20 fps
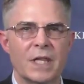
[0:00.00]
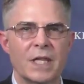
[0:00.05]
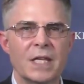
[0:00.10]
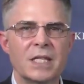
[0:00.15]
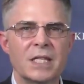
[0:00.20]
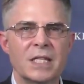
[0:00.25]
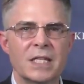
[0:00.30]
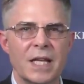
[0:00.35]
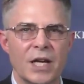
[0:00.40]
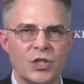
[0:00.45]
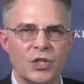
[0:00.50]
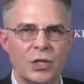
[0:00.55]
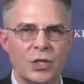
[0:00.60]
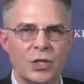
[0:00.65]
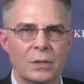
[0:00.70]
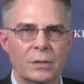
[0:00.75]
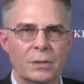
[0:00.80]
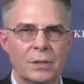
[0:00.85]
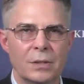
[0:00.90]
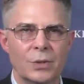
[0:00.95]
this
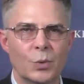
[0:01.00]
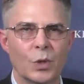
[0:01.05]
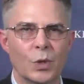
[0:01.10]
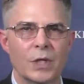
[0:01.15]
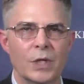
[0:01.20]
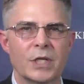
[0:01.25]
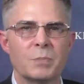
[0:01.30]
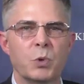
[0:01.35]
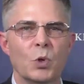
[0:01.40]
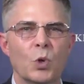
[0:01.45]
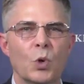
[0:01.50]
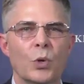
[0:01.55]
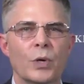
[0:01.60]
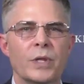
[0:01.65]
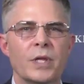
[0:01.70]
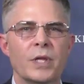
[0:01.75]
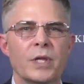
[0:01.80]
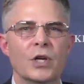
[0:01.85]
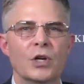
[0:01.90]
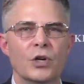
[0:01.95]
session will
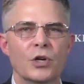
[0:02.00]
explore the